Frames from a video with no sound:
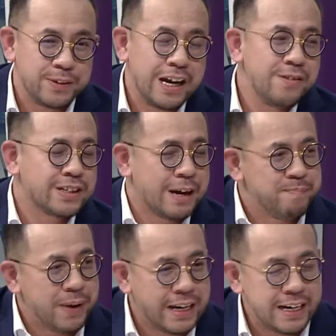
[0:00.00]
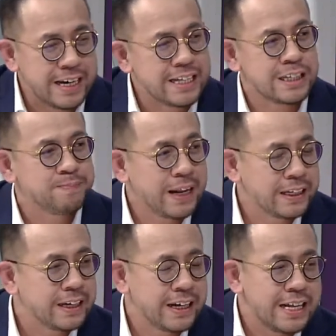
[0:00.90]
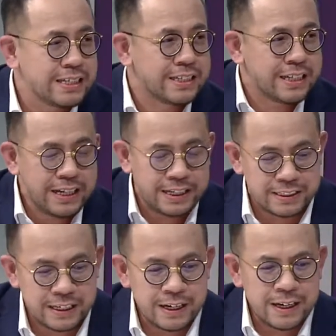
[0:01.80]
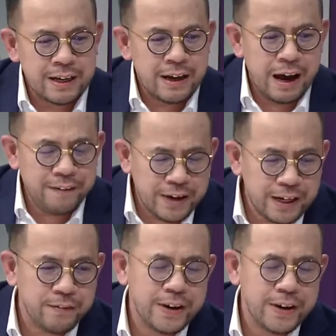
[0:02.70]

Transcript: before the announcement, I was campaigning against his party, against his leaders. Mm.